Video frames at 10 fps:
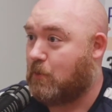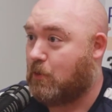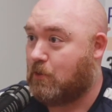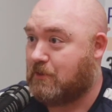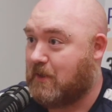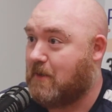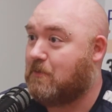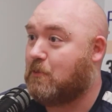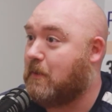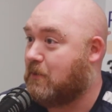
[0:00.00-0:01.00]
or is that
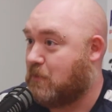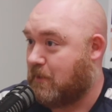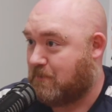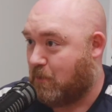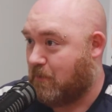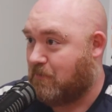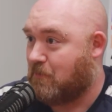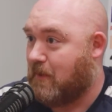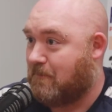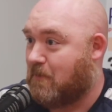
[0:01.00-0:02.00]
they're being transported
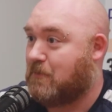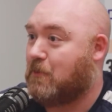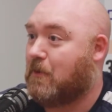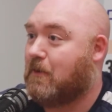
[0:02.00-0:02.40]
through that front door?